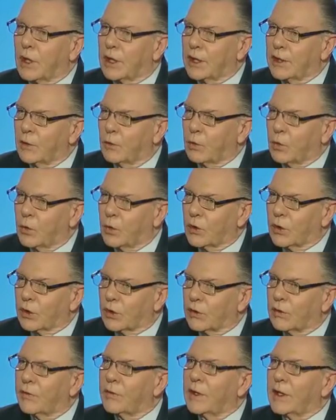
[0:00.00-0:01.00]
running the
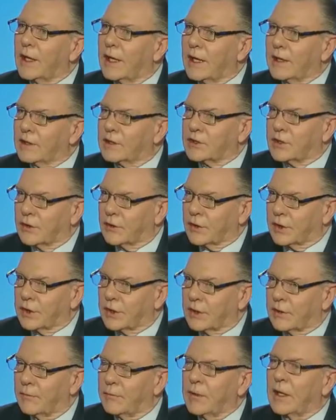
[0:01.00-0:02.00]
war in
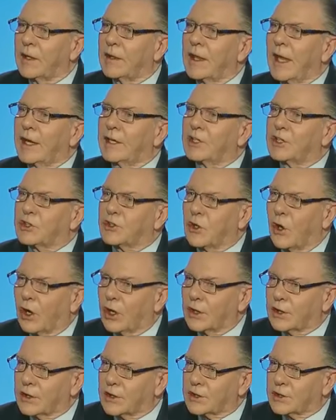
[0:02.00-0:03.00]
Syria. They
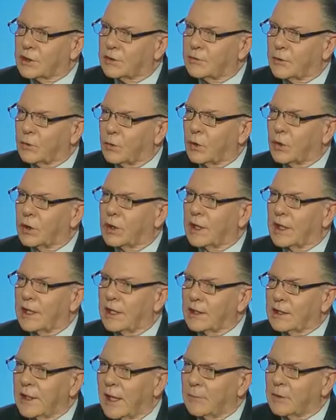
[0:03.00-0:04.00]
started the civil war
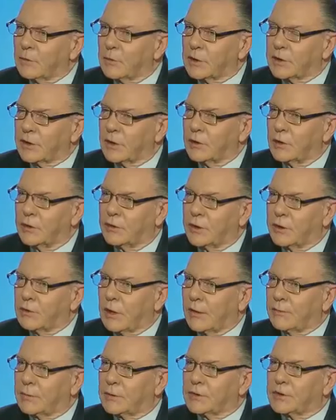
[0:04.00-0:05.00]
in Yemen with the Houthi
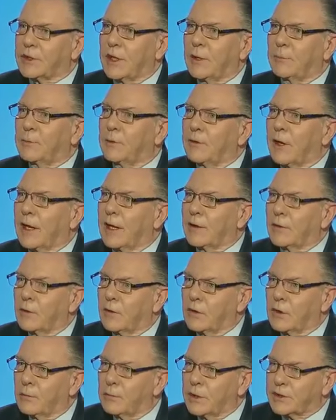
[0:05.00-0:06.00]
rebels. They're providing
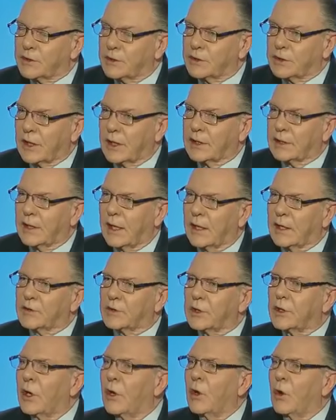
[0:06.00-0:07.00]
all the missile
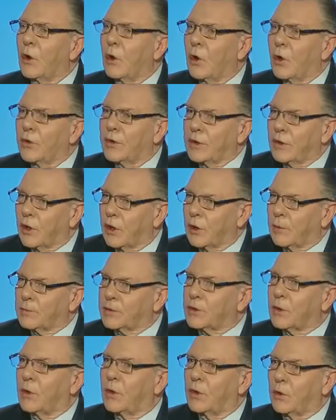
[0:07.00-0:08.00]
technology, all the
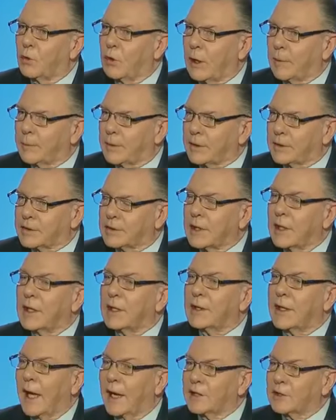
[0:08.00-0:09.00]
arms, all the weapons.
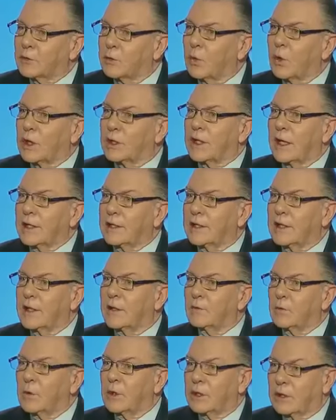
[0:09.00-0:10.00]
That's what they
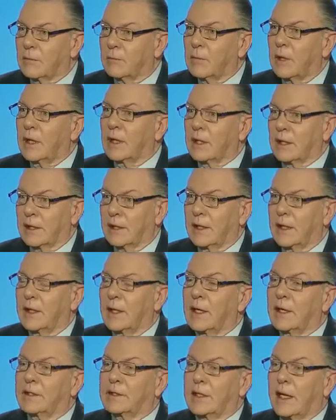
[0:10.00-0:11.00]
did with the money.
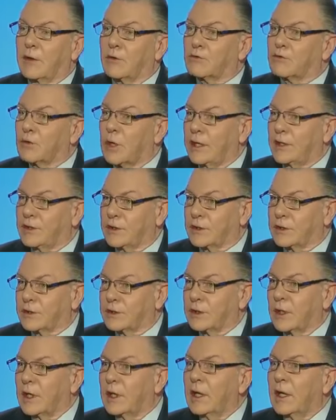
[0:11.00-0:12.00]
And it's
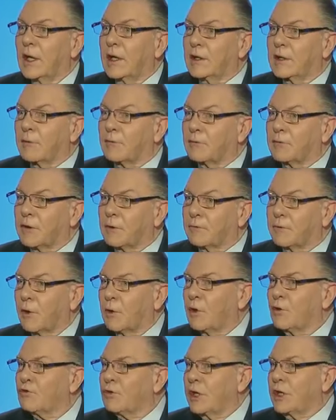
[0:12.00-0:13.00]
outrageous. The, the
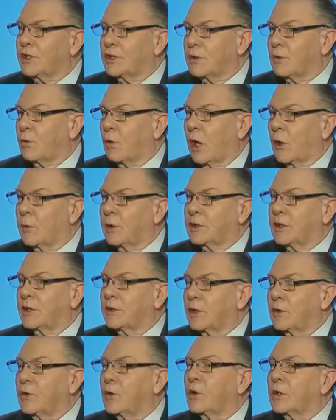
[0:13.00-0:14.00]
very reason why we
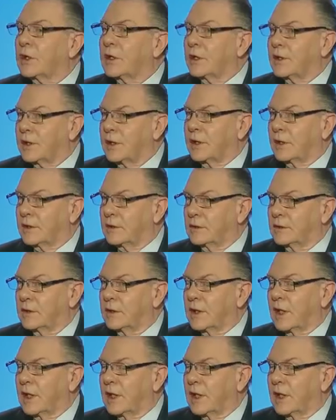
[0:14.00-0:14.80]
did the nuclear deal